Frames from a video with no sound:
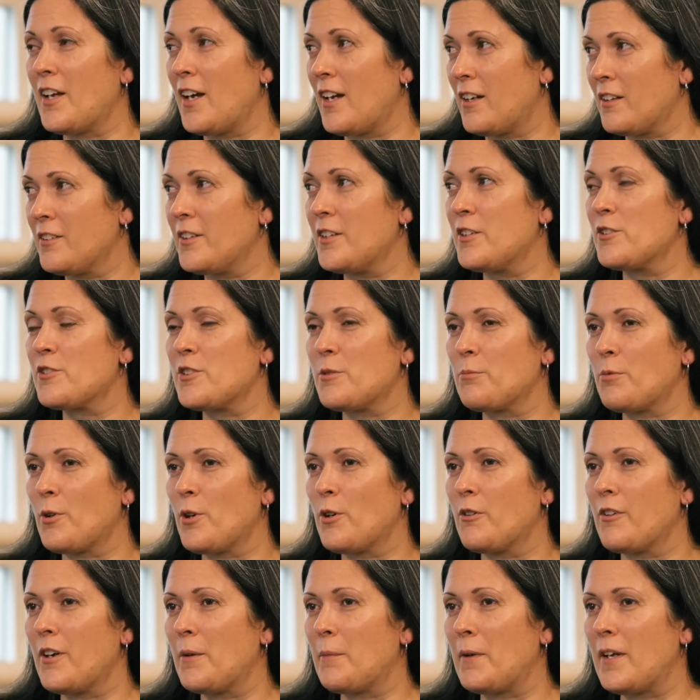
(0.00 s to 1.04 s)
had a leadership
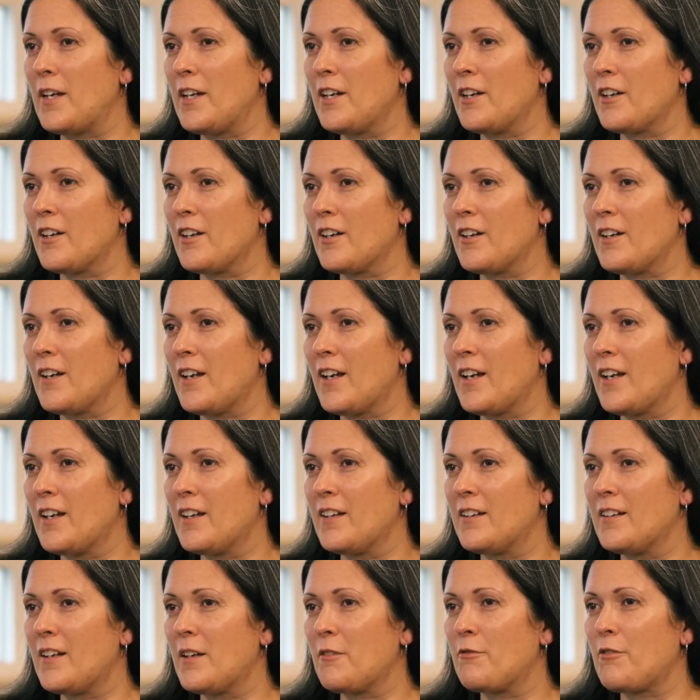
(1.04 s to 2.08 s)
program here, and I